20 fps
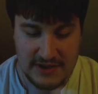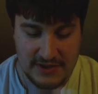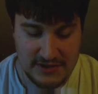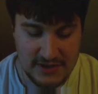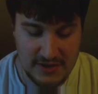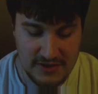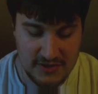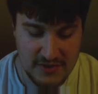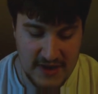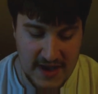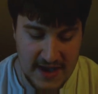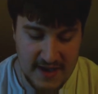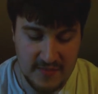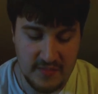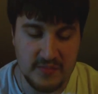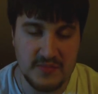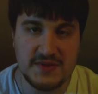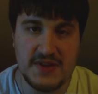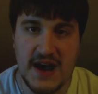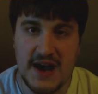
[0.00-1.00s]
You know, you
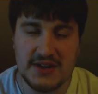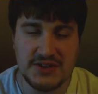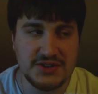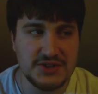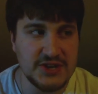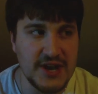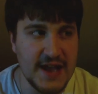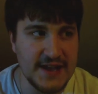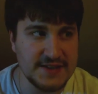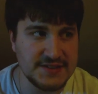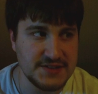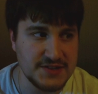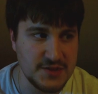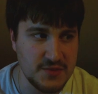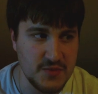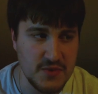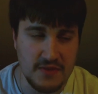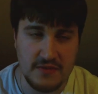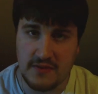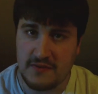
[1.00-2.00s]
have Don Shanks in
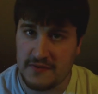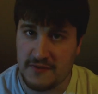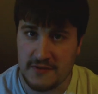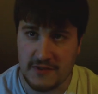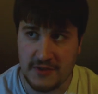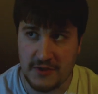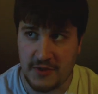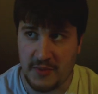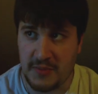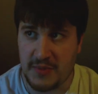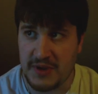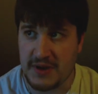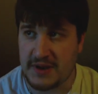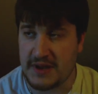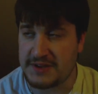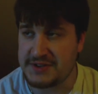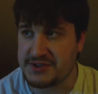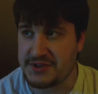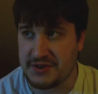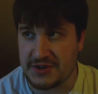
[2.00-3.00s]
the movie for a little bit
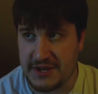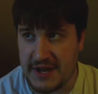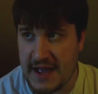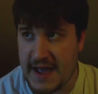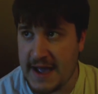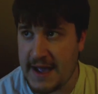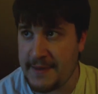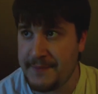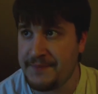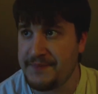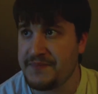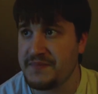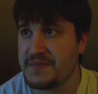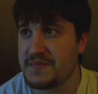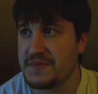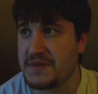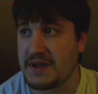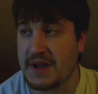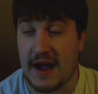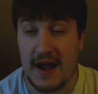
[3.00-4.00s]
as her dad,
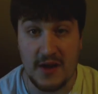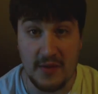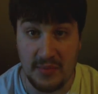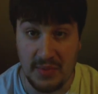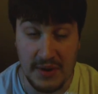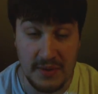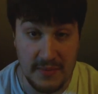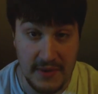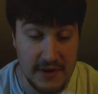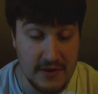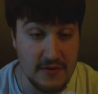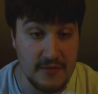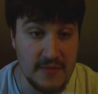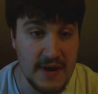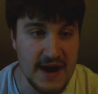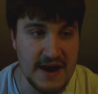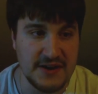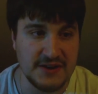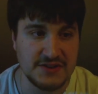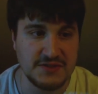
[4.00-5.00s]
the guy who played Michael
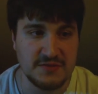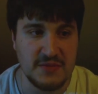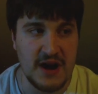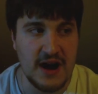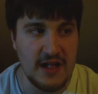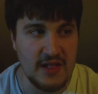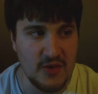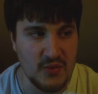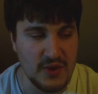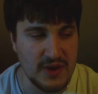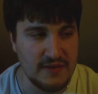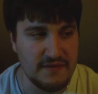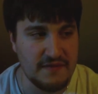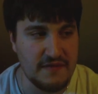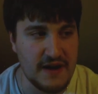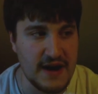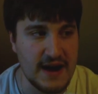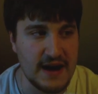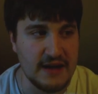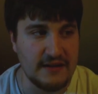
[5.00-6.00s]
Myers from Halloween
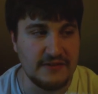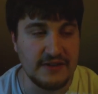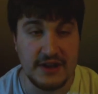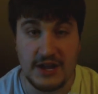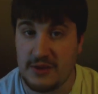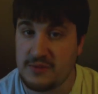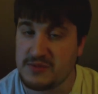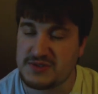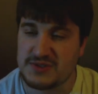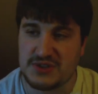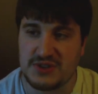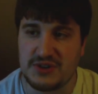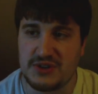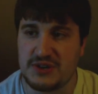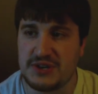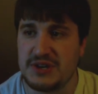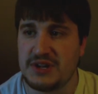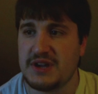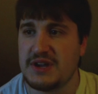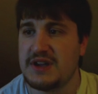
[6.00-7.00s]
Five, and he was
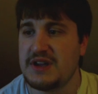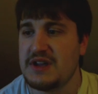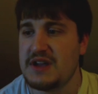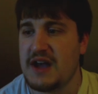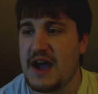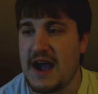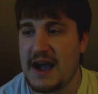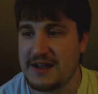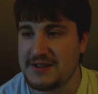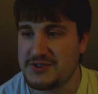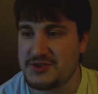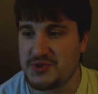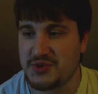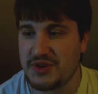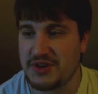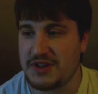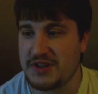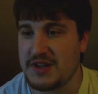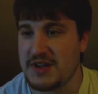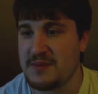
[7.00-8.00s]
good. I
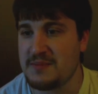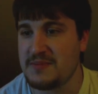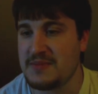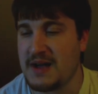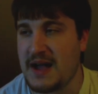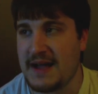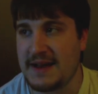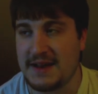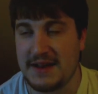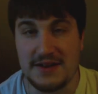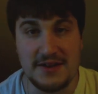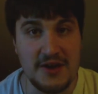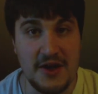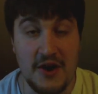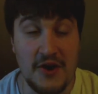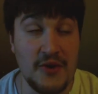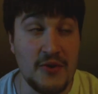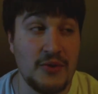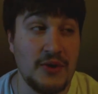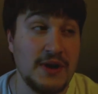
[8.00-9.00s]
enjoyed him. I didn't
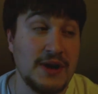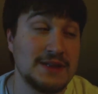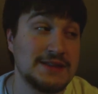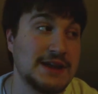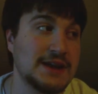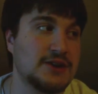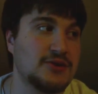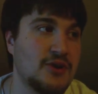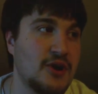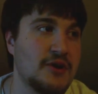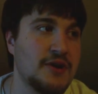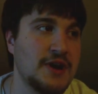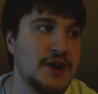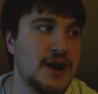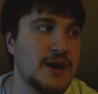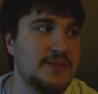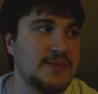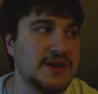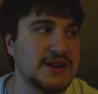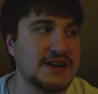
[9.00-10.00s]
know, like growing
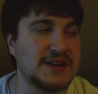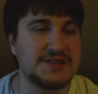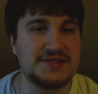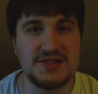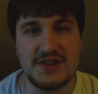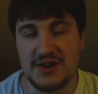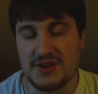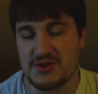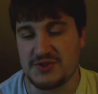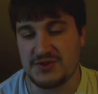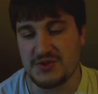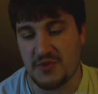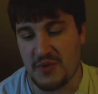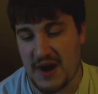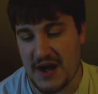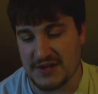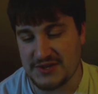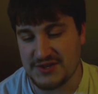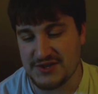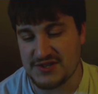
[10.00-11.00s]
up, like I said, I used to
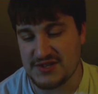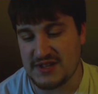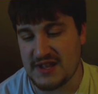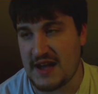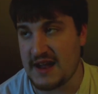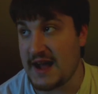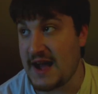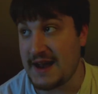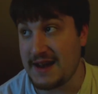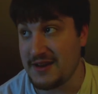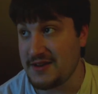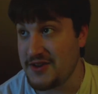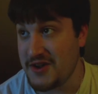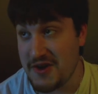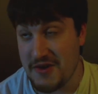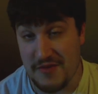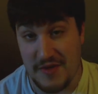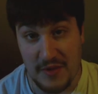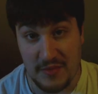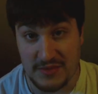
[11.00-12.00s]
watch this a lot. I didn't
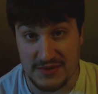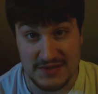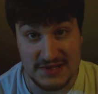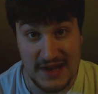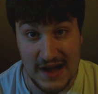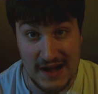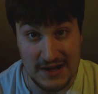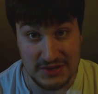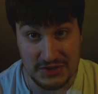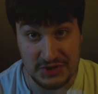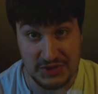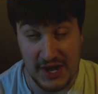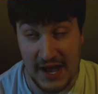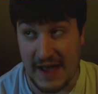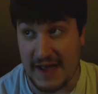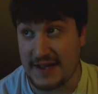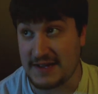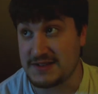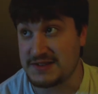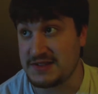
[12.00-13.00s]
know that was Don
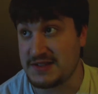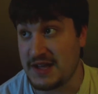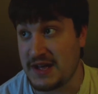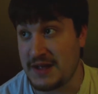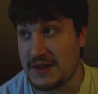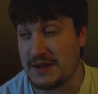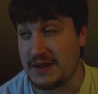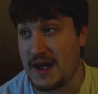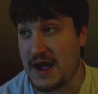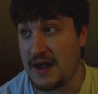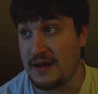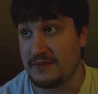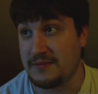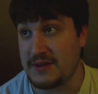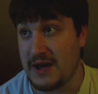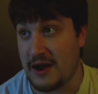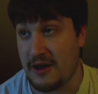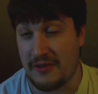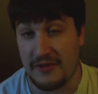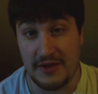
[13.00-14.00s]
Shanks, and then I
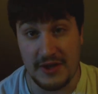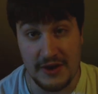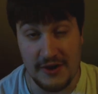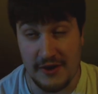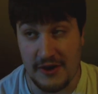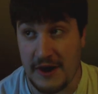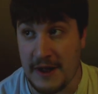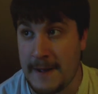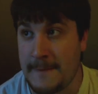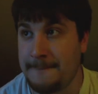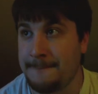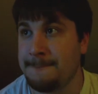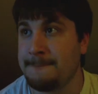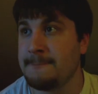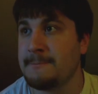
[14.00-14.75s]
got on the internet